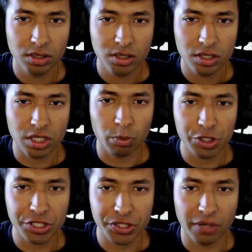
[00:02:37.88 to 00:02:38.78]
Stop
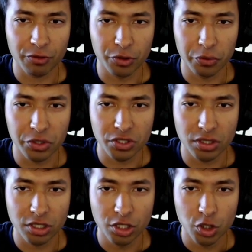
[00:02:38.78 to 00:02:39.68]
wasting time for no
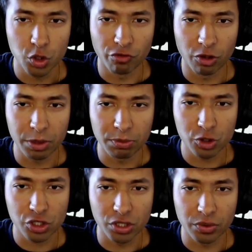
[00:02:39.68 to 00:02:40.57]
reason. You of all people
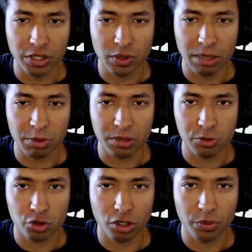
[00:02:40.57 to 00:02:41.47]
should know that you can't become
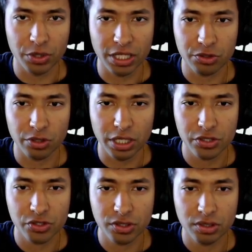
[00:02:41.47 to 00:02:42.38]
stronger with that
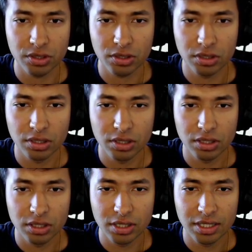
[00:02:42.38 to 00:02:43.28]
trash.
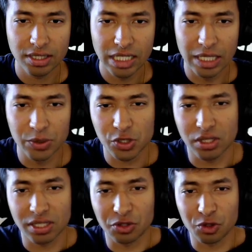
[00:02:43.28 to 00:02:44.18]
I was just
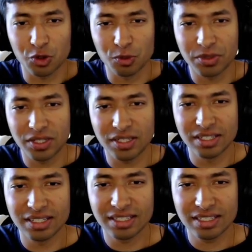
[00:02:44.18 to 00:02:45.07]
letting the group
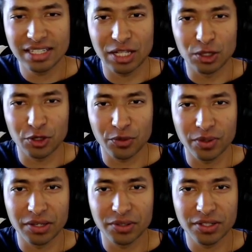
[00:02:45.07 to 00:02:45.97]
take a look around.